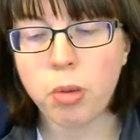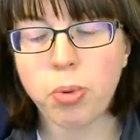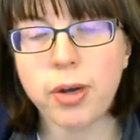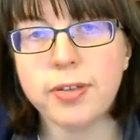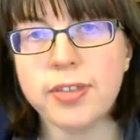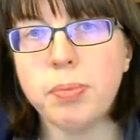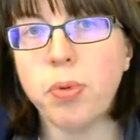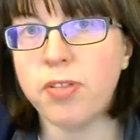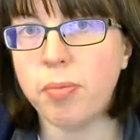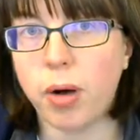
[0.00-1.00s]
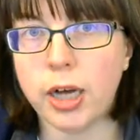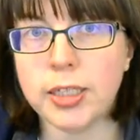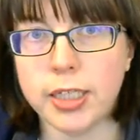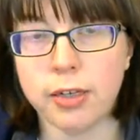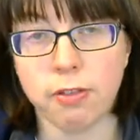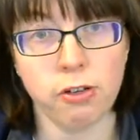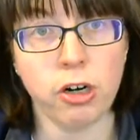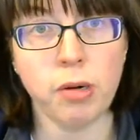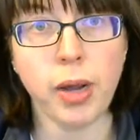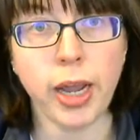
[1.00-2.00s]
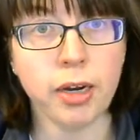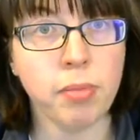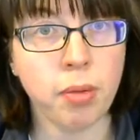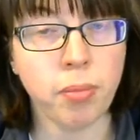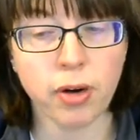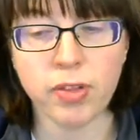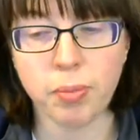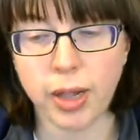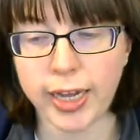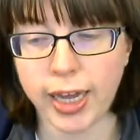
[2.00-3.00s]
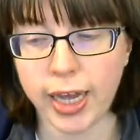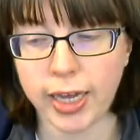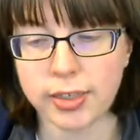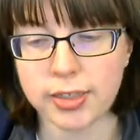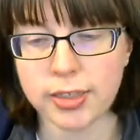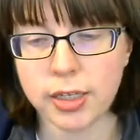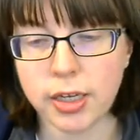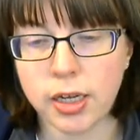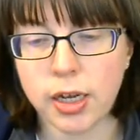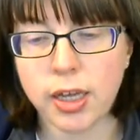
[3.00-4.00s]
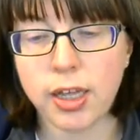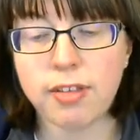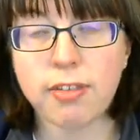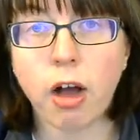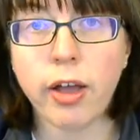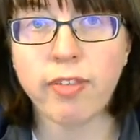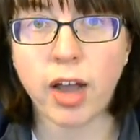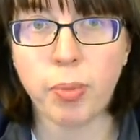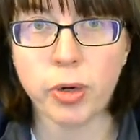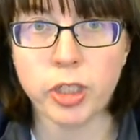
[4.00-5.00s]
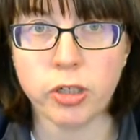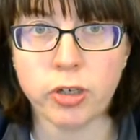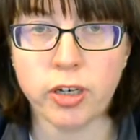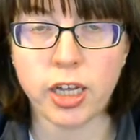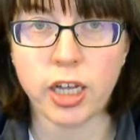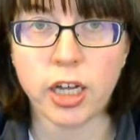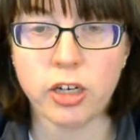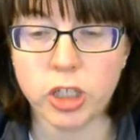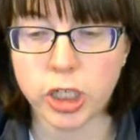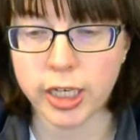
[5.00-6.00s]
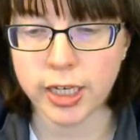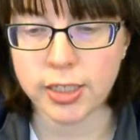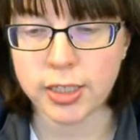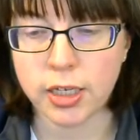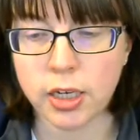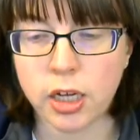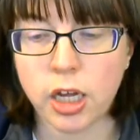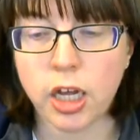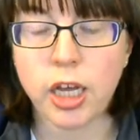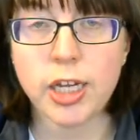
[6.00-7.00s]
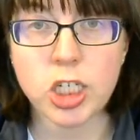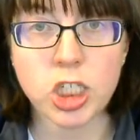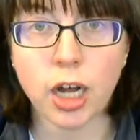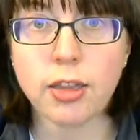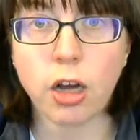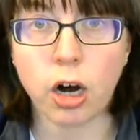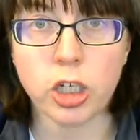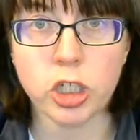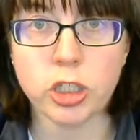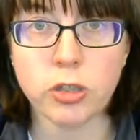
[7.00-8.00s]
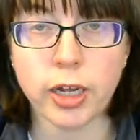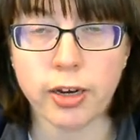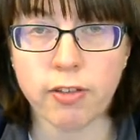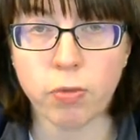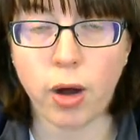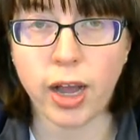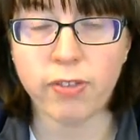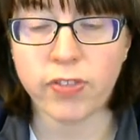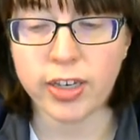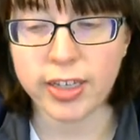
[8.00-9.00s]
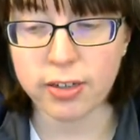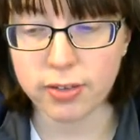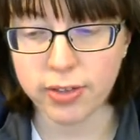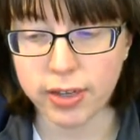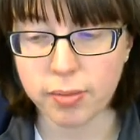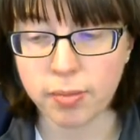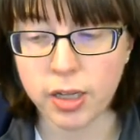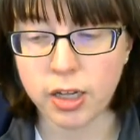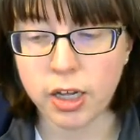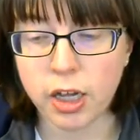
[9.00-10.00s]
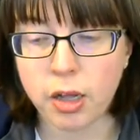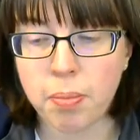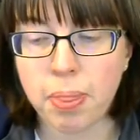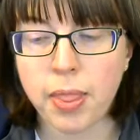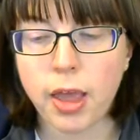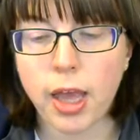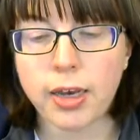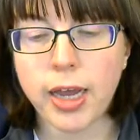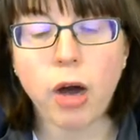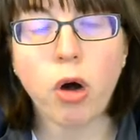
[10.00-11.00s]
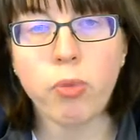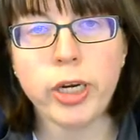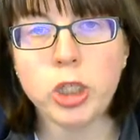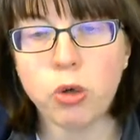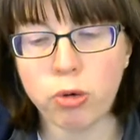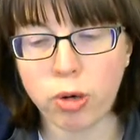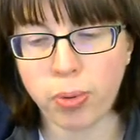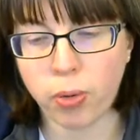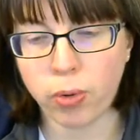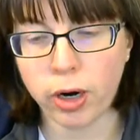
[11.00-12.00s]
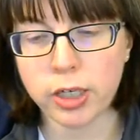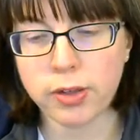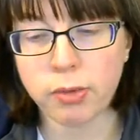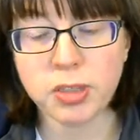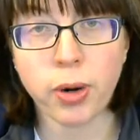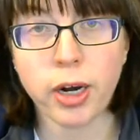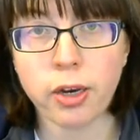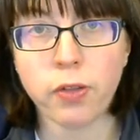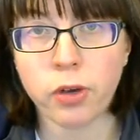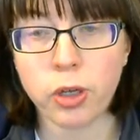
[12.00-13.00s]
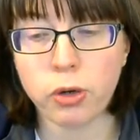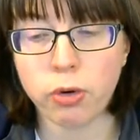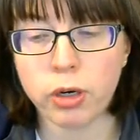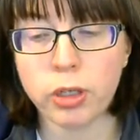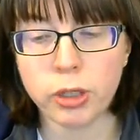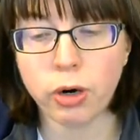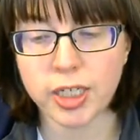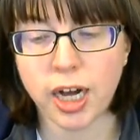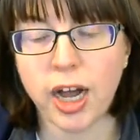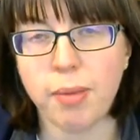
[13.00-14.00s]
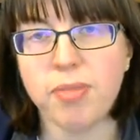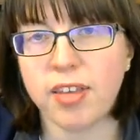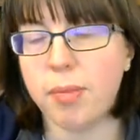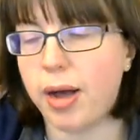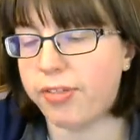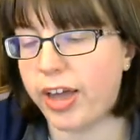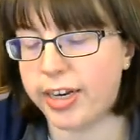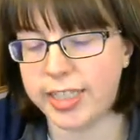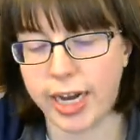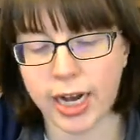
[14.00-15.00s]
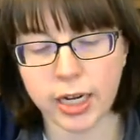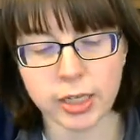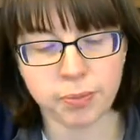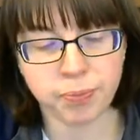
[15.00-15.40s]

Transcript: Princip was a Bosnian Serb and a member of the Black Hand. He saw his opportunity and took it. He shot the Archduke and his wife and killed them. And now I'll read you a report that was printed in the New York Times about that attack.